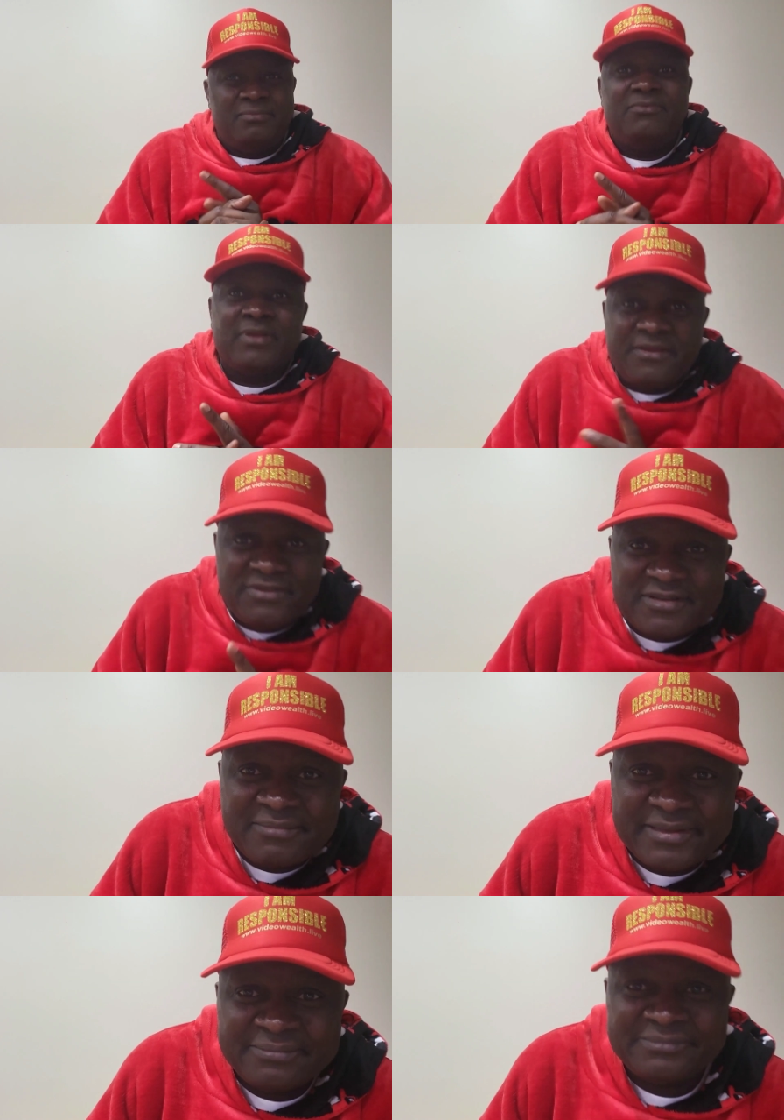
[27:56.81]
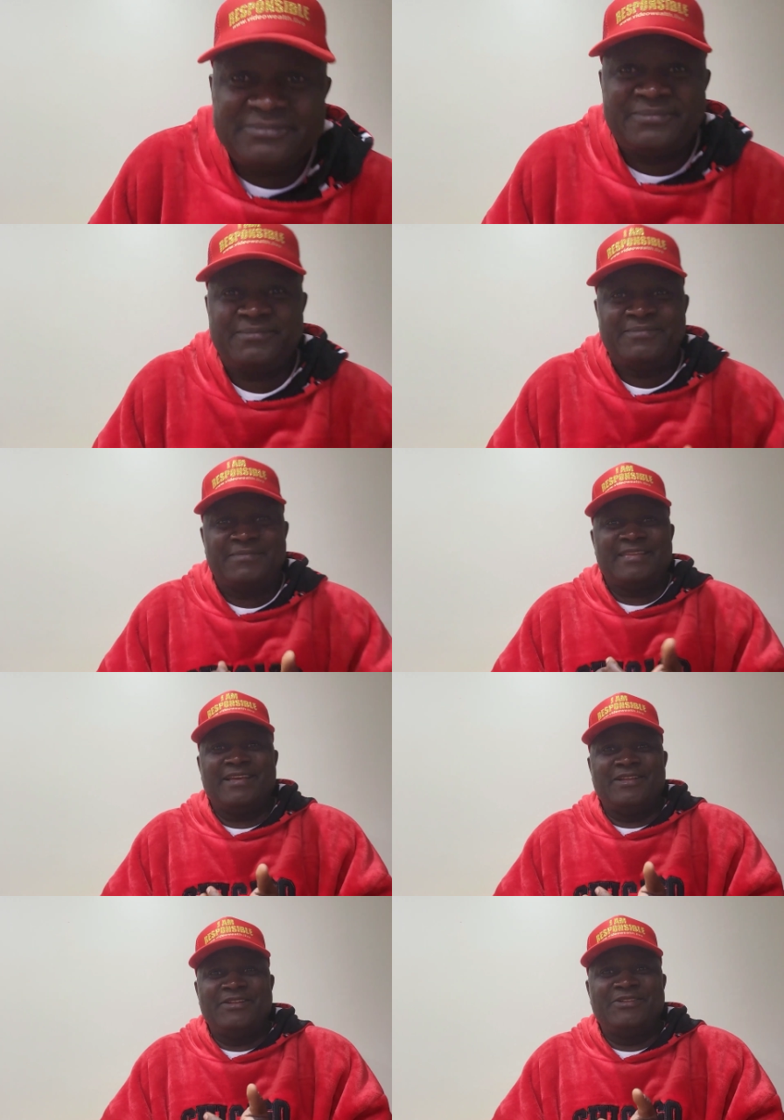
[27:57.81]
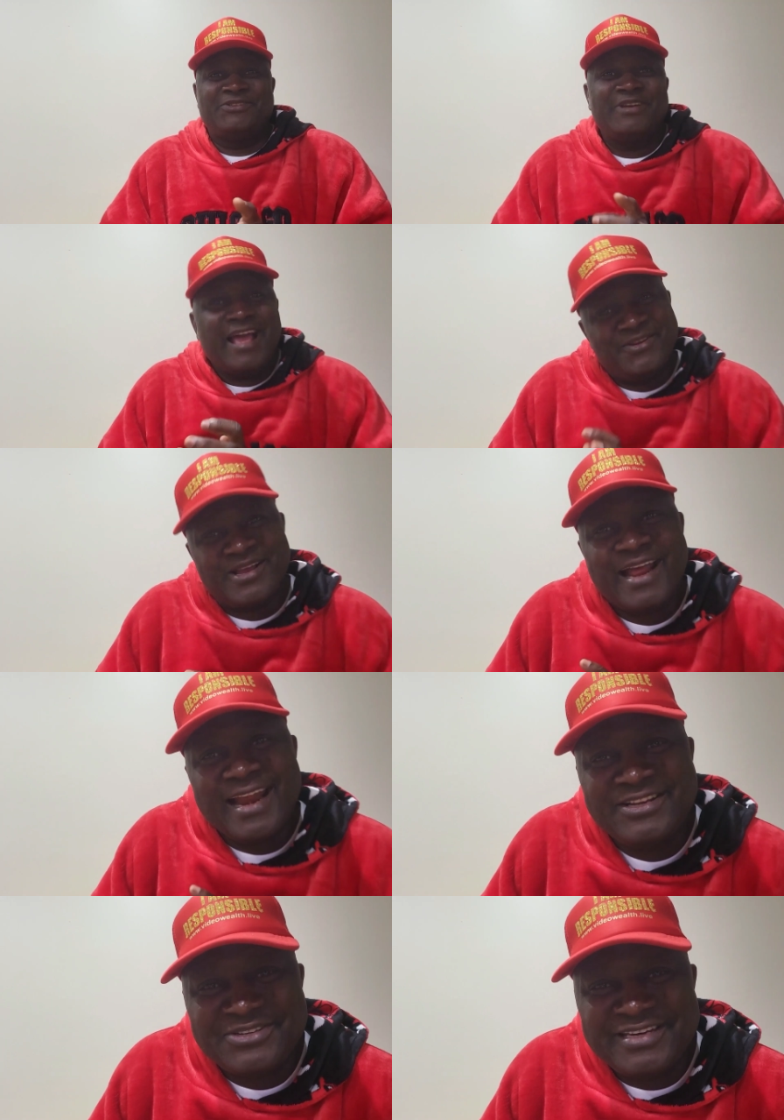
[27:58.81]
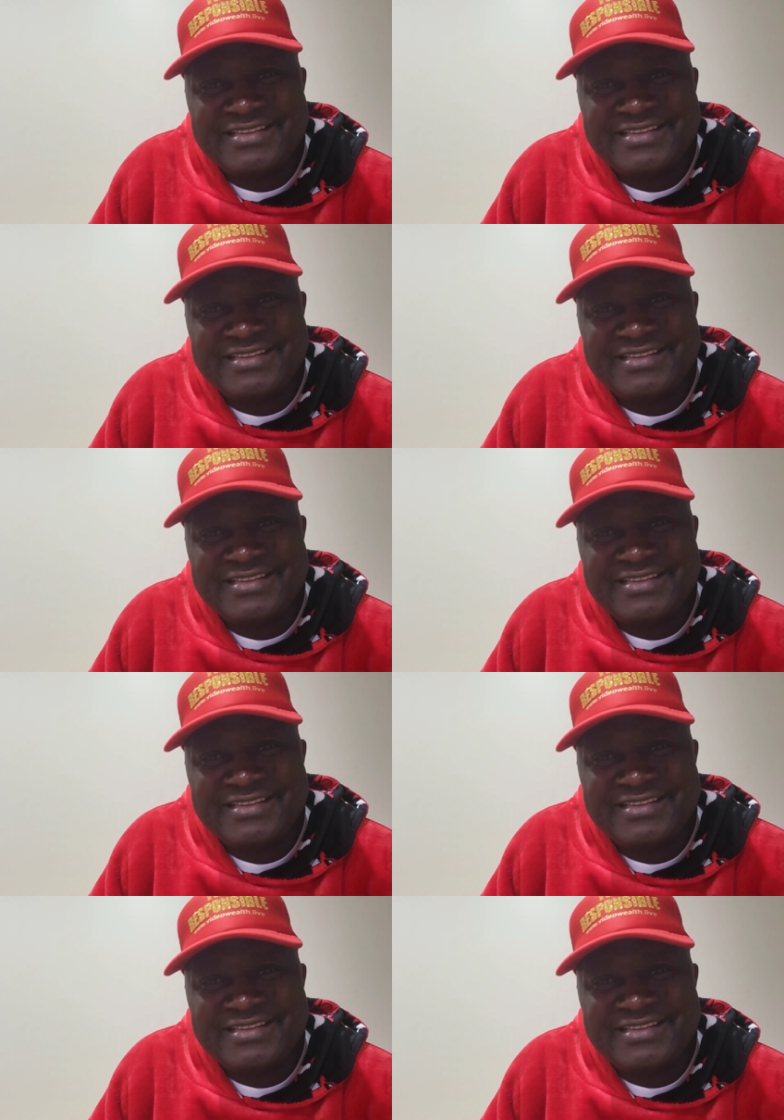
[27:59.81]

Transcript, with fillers: we give you something so that you can actually